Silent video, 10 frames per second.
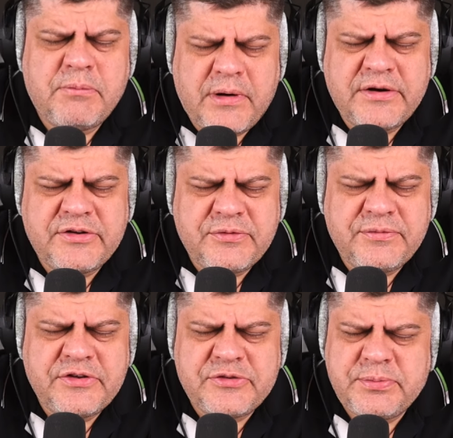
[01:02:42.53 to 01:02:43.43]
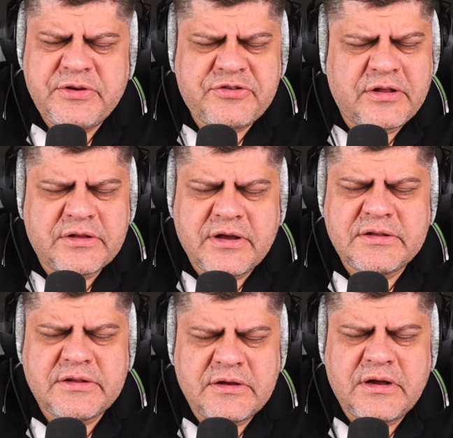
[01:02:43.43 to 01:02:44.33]
parts of his speech i'll
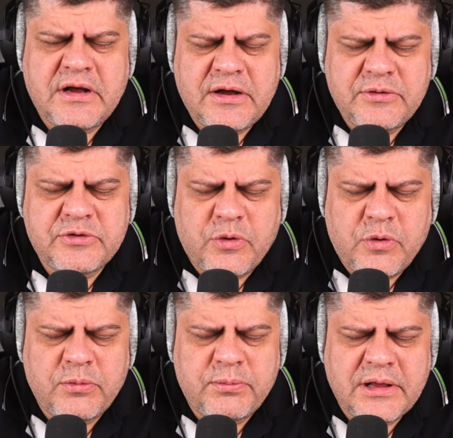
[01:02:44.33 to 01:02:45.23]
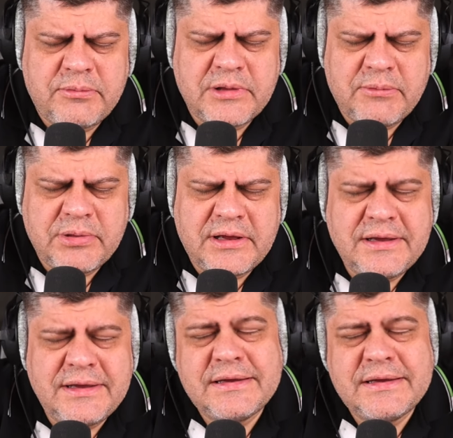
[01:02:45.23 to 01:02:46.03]
cut out all blah blah blah